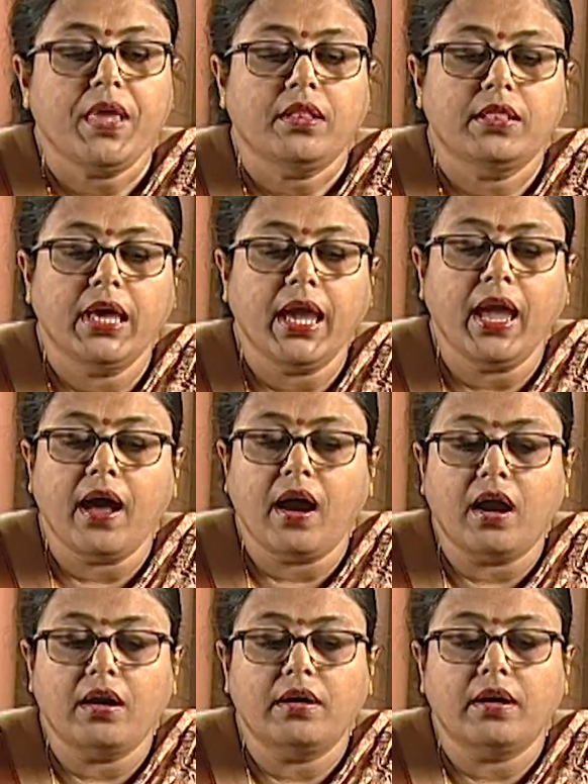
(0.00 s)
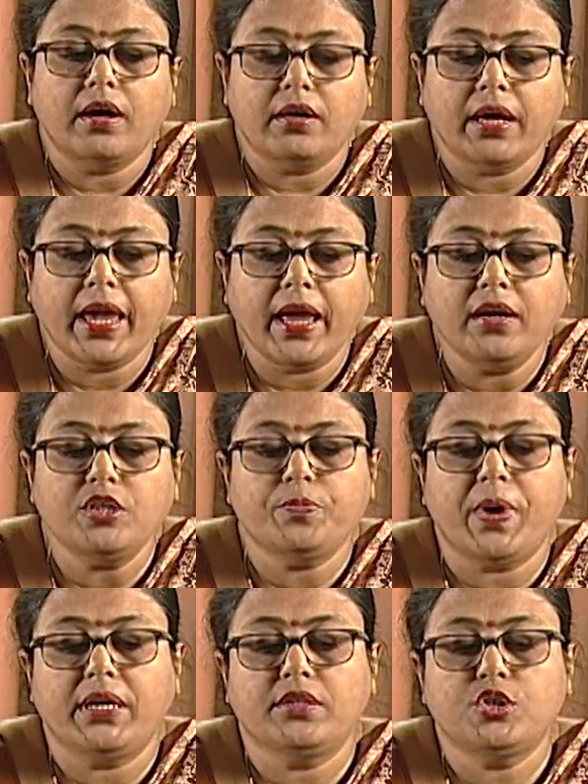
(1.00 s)
They are held
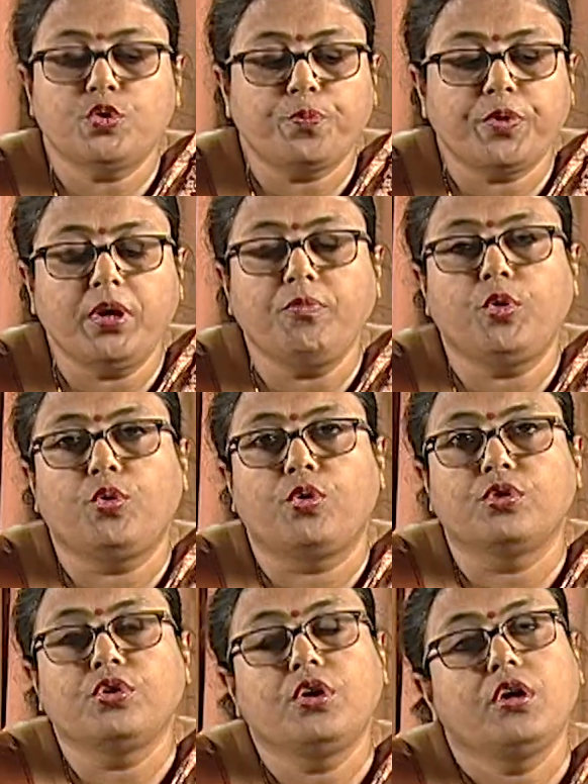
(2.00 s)
by the Supreme Court